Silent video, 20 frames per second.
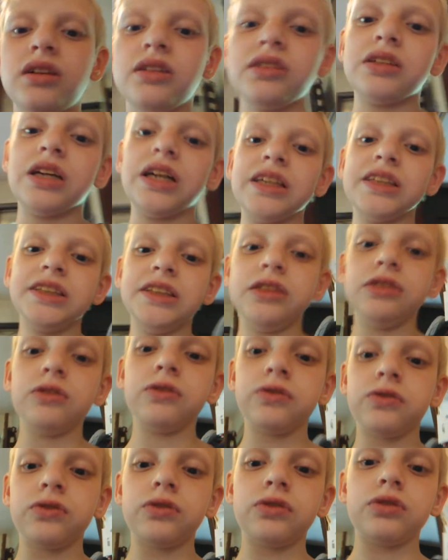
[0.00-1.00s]
Thank you
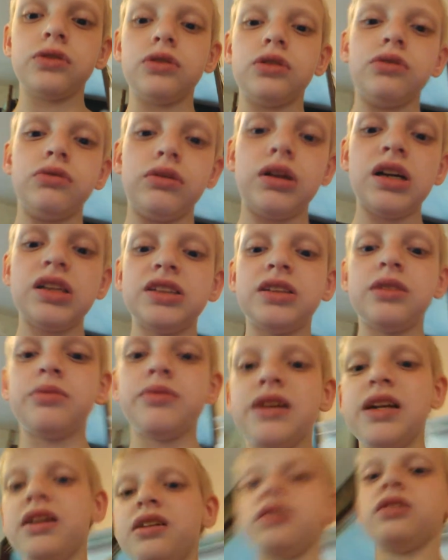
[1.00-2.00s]
for watching
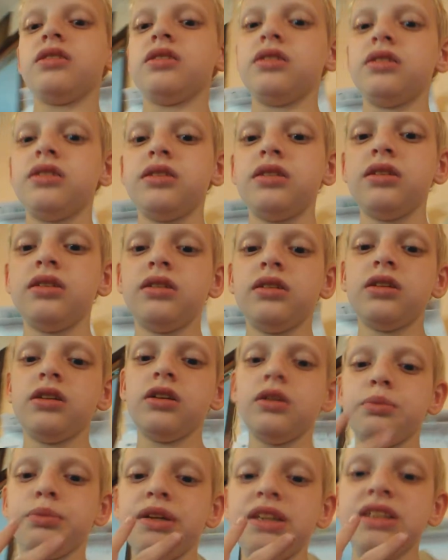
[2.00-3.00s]
me.
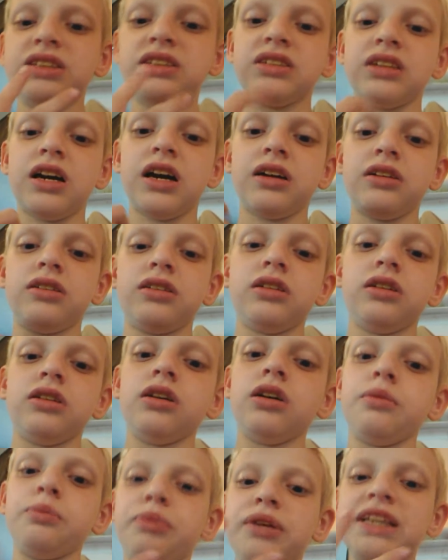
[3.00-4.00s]
Peace out. Uh,
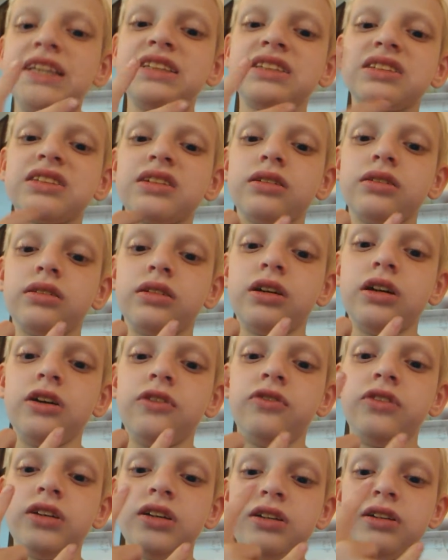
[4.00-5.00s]
peace,
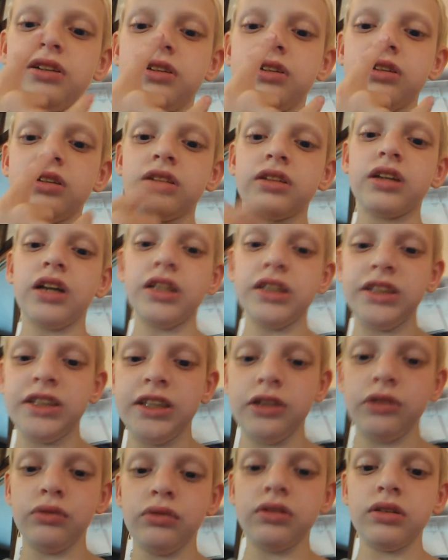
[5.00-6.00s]
love. Thank
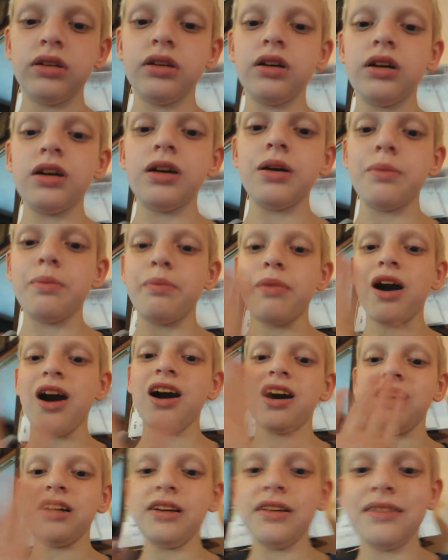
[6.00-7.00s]
you.
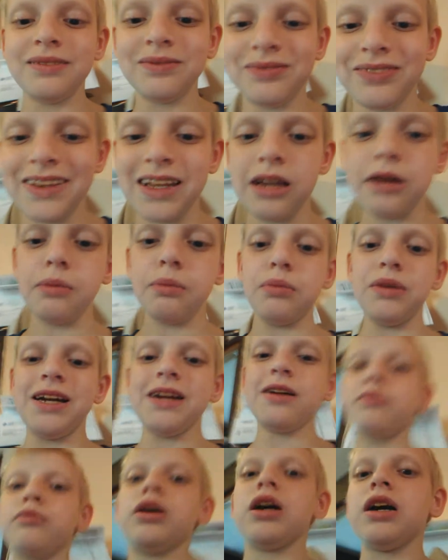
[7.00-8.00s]
Bye. Me
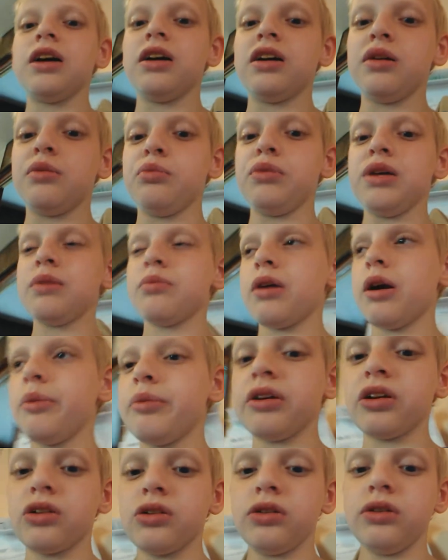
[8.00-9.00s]
and my uh, me and my
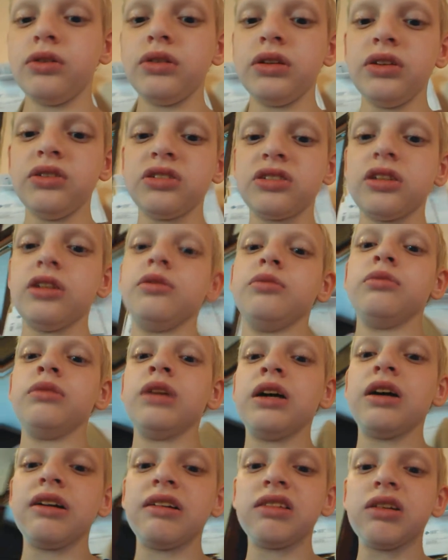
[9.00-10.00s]
brother gonna do something
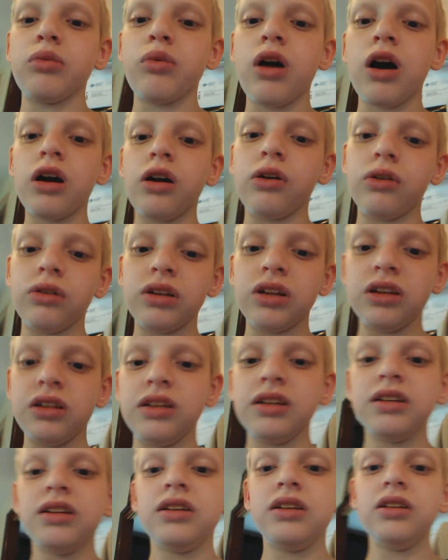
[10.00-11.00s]
at the Y, okay?
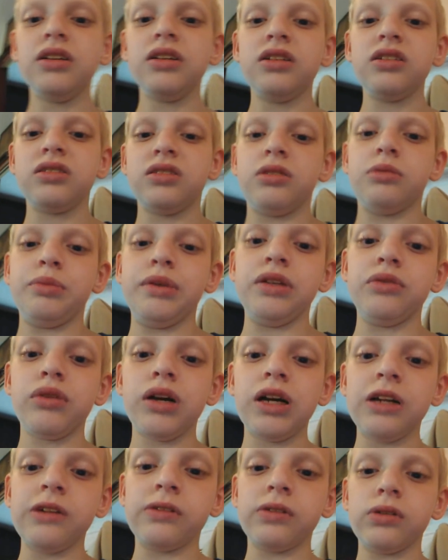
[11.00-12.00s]
So be
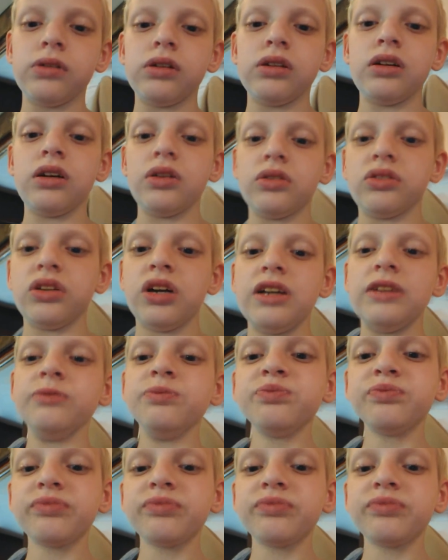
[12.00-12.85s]
ready for it, okay?